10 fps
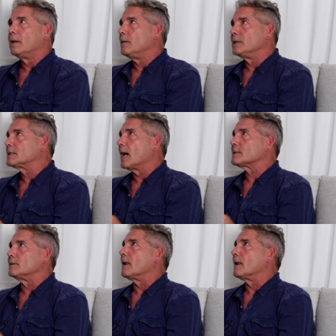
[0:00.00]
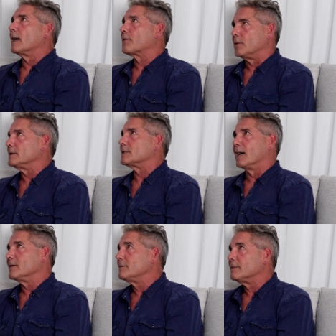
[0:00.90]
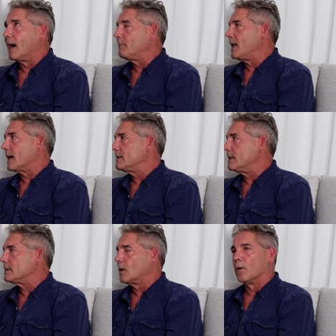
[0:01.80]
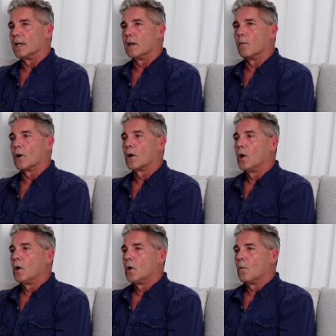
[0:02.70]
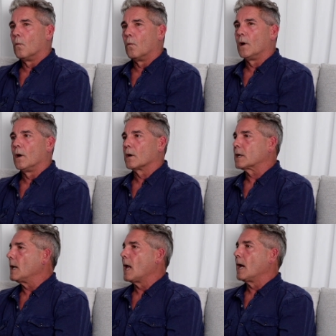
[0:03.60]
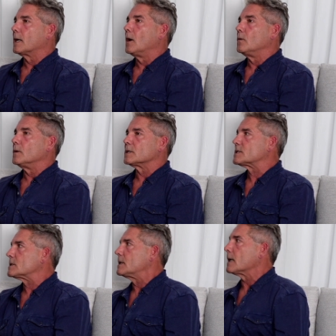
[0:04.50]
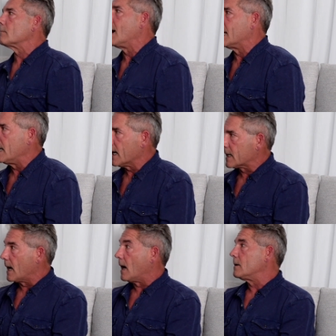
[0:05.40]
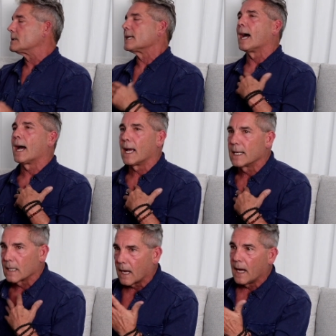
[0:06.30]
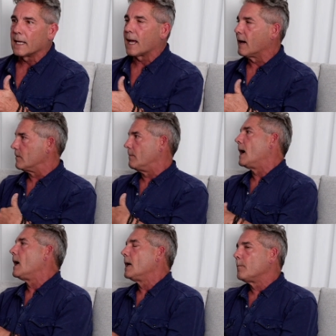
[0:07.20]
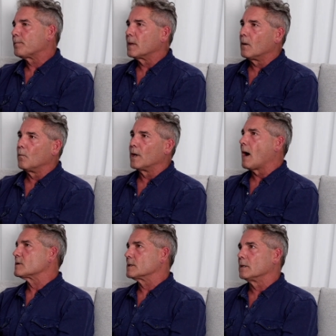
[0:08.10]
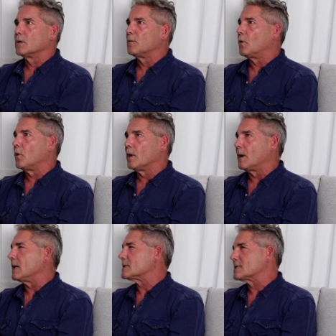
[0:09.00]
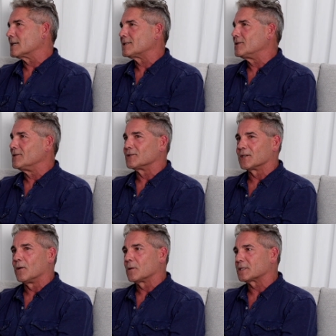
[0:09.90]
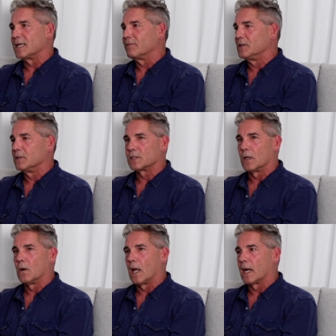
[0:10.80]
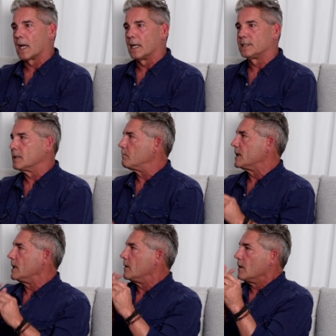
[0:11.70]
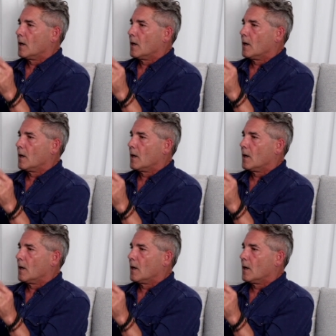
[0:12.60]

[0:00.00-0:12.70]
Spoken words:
these guys are like 37. I'm not going anywhere. Where can I go to stick my neck out? See, I like having, when I was a little boy, about 6 years old, 7 years old, I got to be